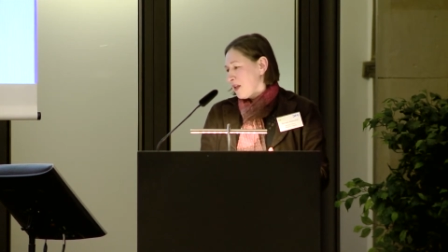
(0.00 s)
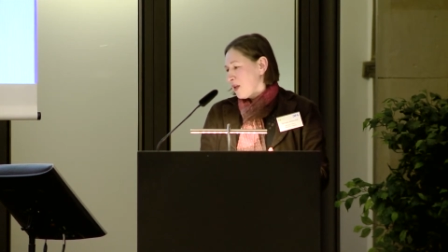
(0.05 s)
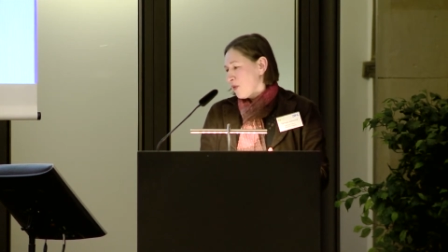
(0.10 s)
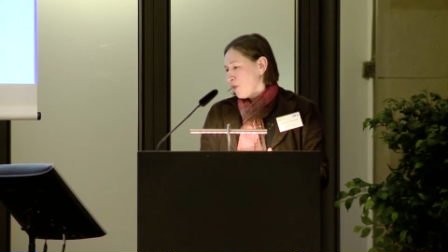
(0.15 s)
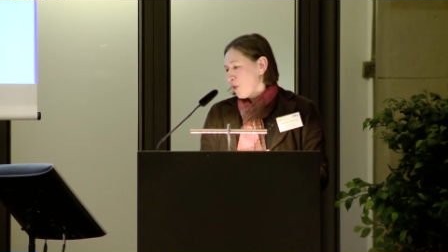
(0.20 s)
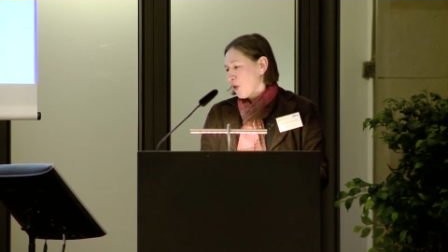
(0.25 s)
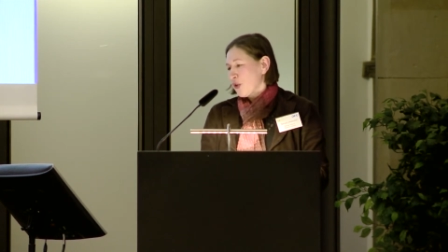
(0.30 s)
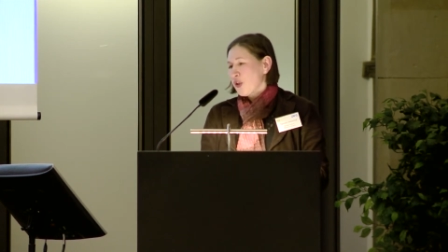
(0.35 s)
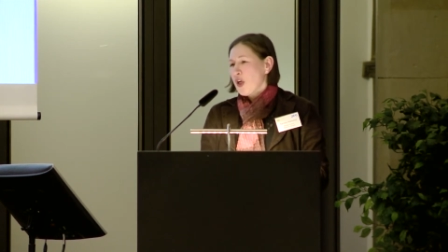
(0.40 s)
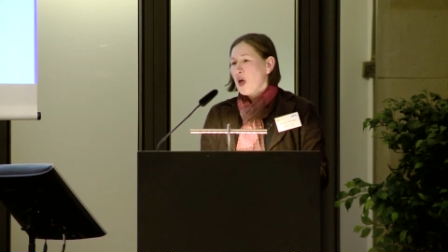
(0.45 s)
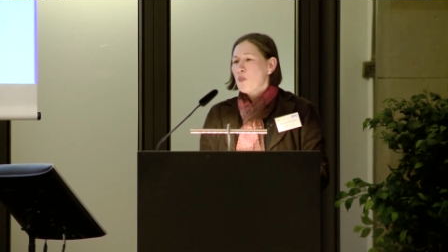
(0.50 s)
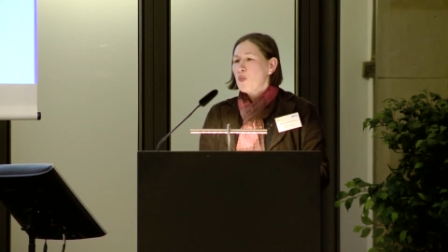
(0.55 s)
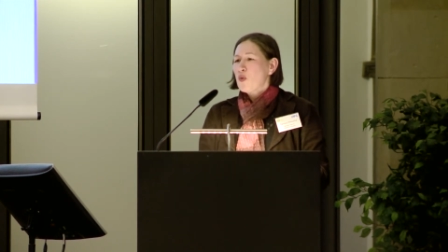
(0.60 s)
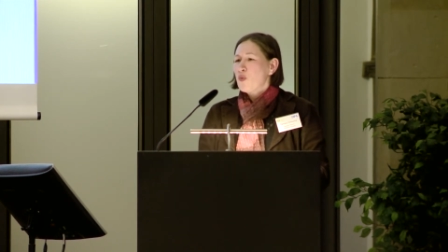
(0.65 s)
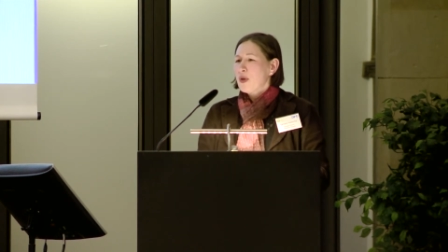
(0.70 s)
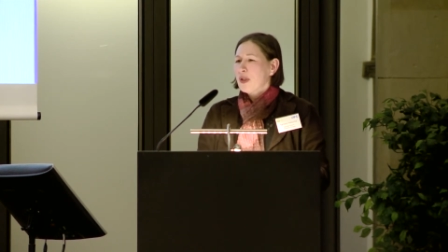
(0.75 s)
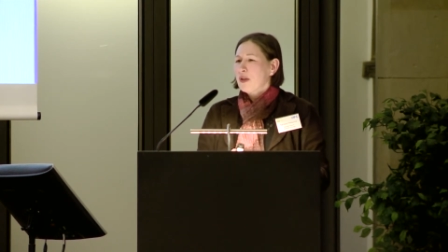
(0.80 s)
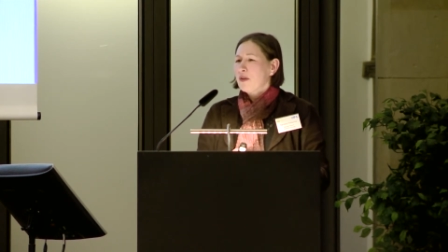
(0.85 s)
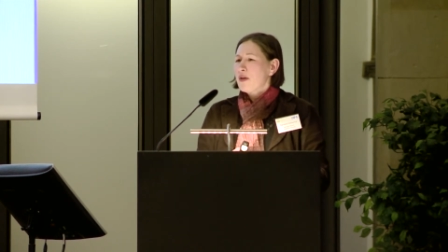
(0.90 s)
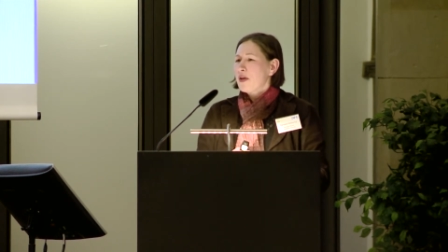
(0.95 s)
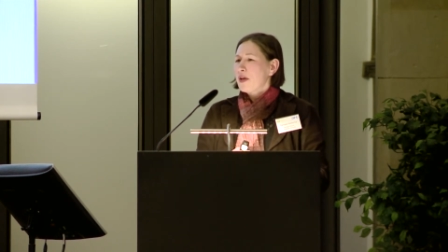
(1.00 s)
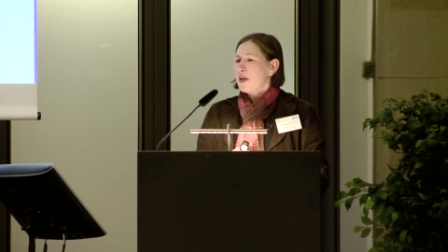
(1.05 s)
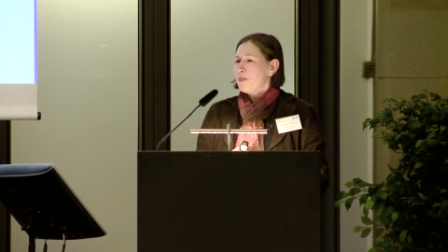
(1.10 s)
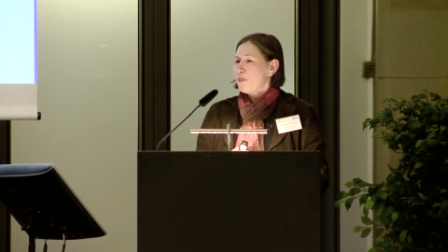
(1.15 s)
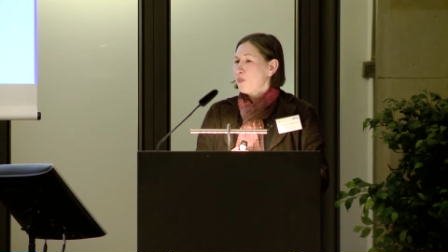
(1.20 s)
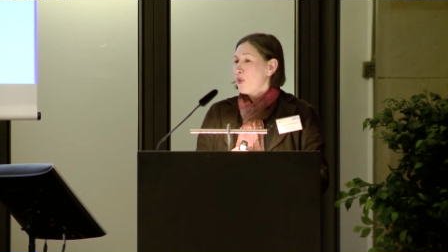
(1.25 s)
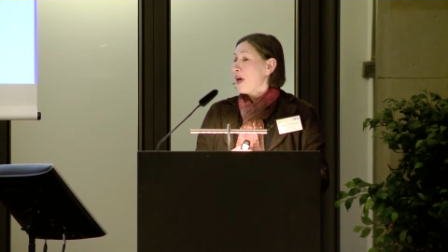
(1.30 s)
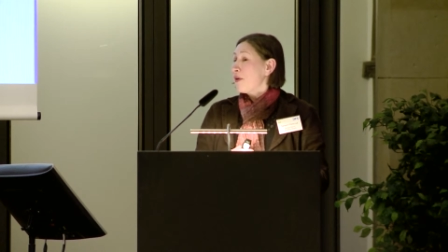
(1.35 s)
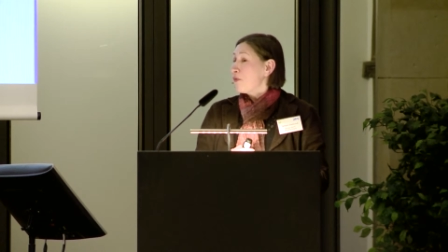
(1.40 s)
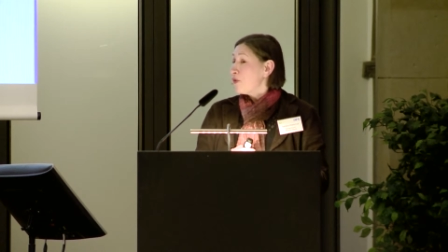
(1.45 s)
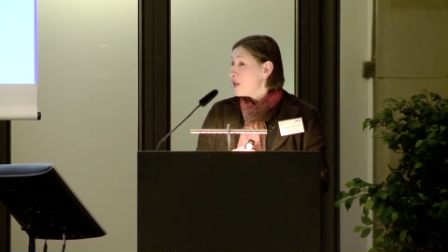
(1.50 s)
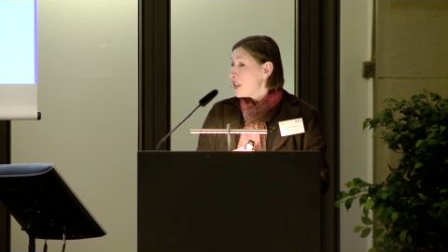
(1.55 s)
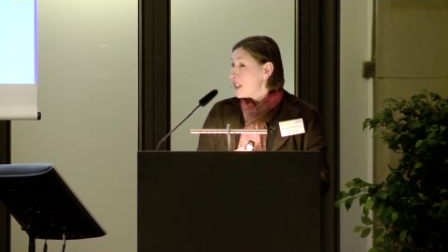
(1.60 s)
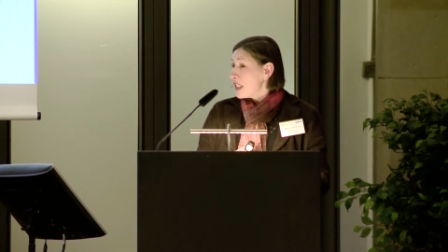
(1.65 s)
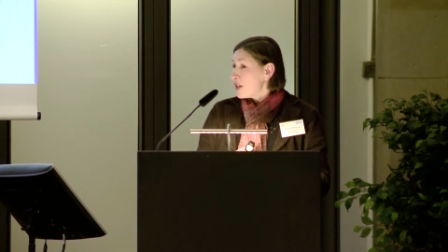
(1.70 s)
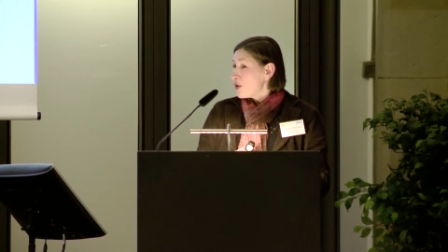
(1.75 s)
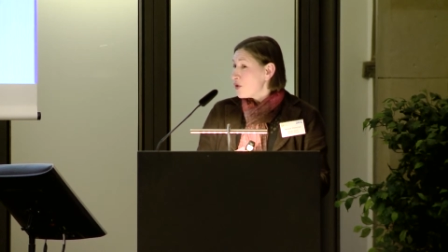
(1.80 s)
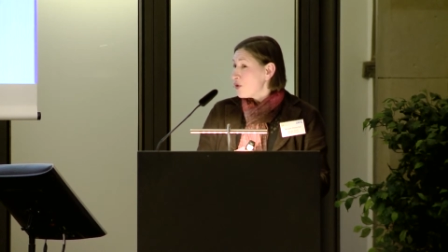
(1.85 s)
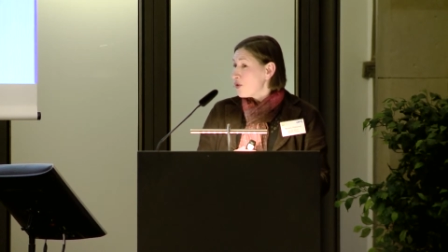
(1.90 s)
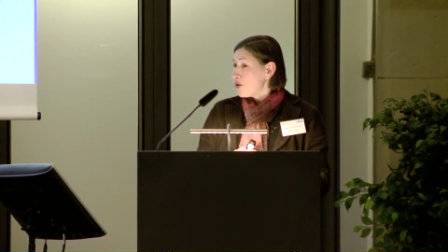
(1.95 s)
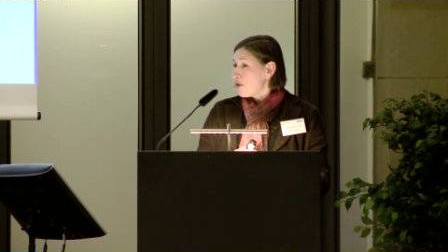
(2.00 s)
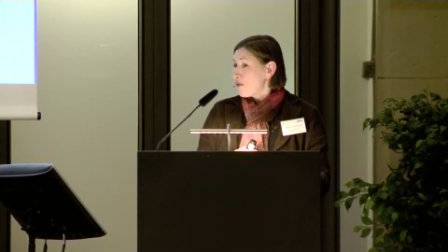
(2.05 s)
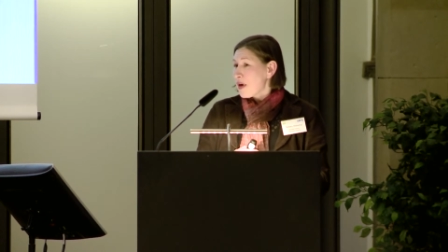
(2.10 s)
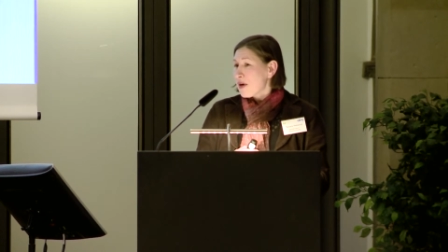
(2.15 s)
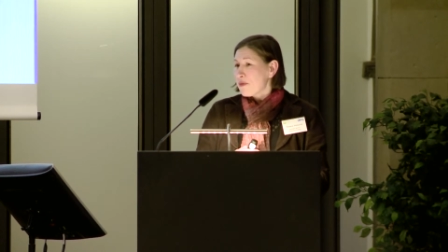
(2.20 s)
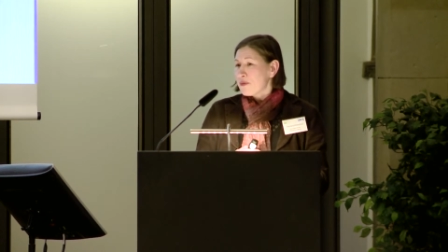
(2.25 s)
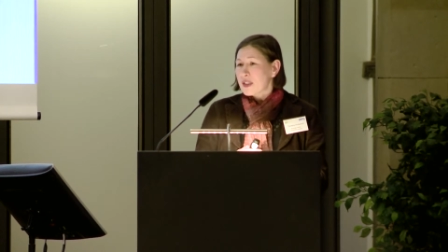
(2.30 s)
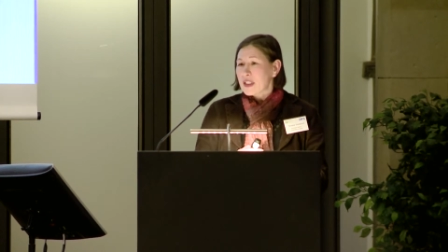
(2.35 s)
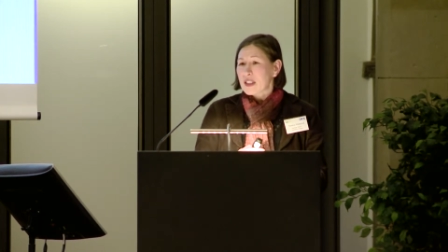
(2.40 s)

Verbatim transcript: For example, when there are privacy issues around